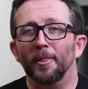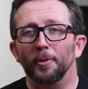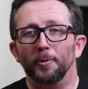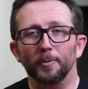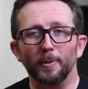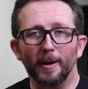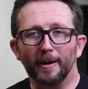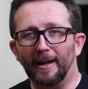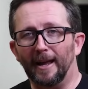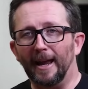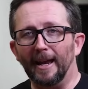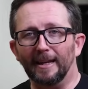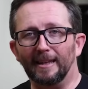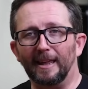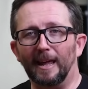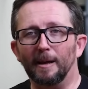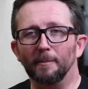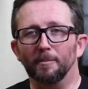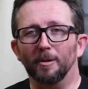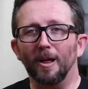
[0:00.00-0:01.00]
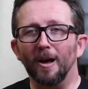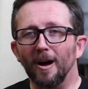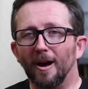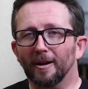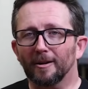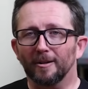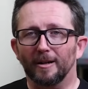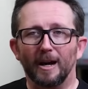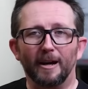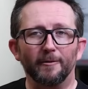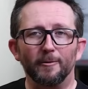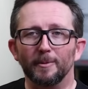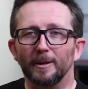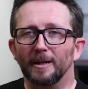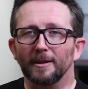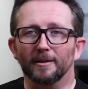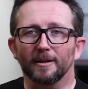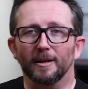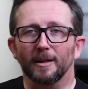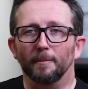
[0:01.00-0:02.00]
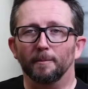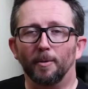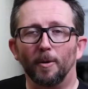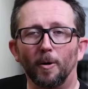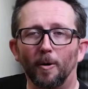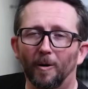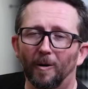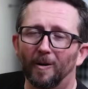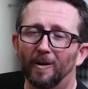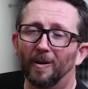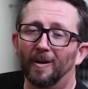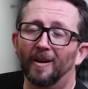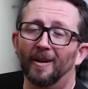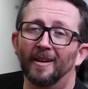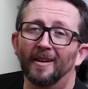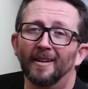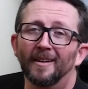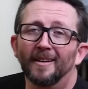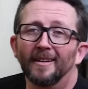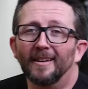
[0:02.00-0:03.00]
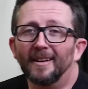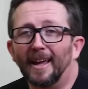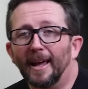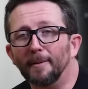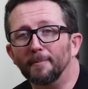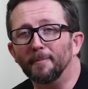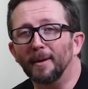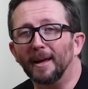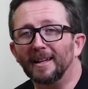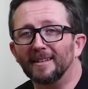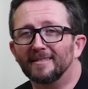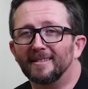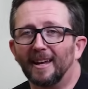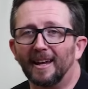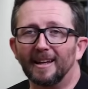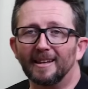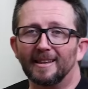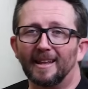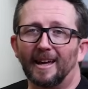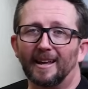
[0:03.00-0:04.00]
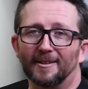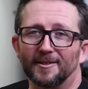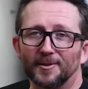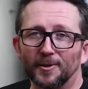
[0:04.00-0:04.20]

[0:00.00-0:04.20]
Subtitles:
throughout an 8-game block or however many they're gonna bowl and maintain that